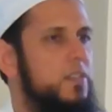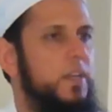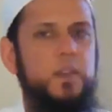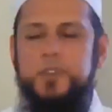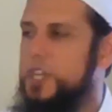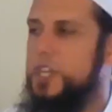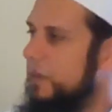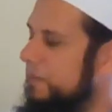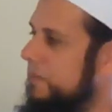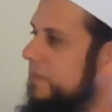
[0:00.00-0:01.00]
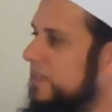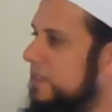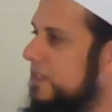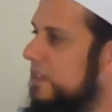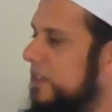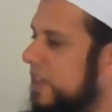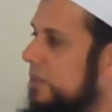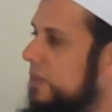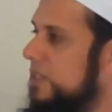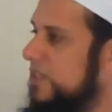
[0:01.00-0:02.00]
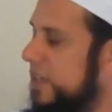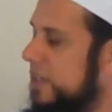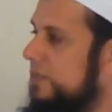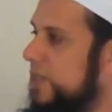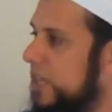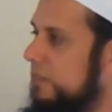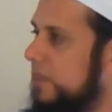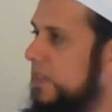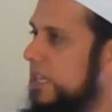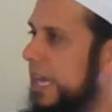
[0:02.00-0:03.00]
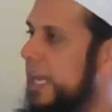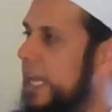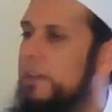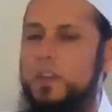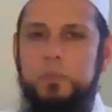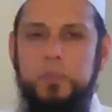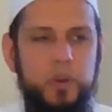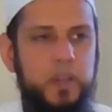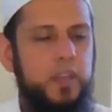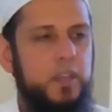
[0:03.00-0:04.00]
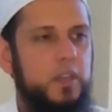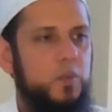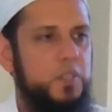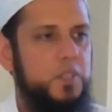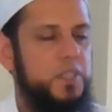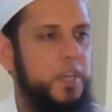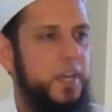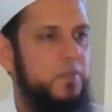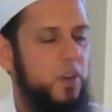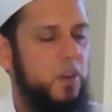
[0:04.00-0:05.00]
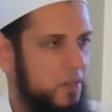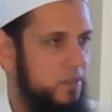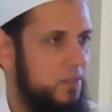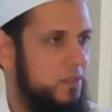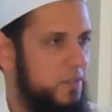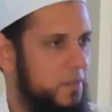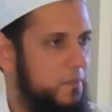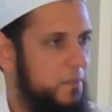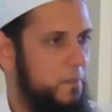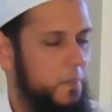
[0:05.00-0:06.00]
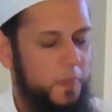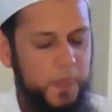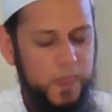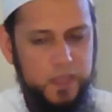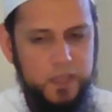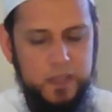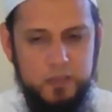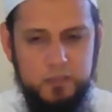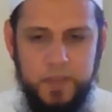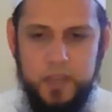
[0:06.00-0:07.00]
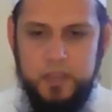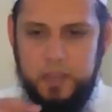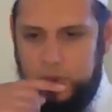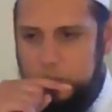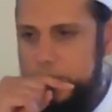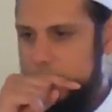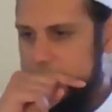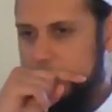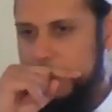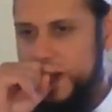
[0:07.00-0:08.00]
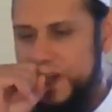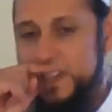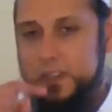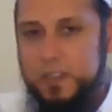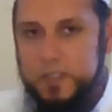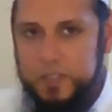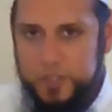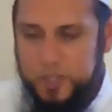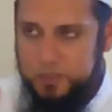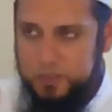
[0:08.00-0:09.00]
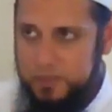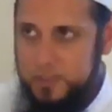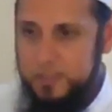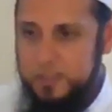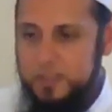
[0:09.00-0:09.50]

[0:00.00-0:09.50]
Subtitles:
a sign of shame. It was a sign of shame, and having a boy was a sign of honor. In fact, in one place, the Quran sort of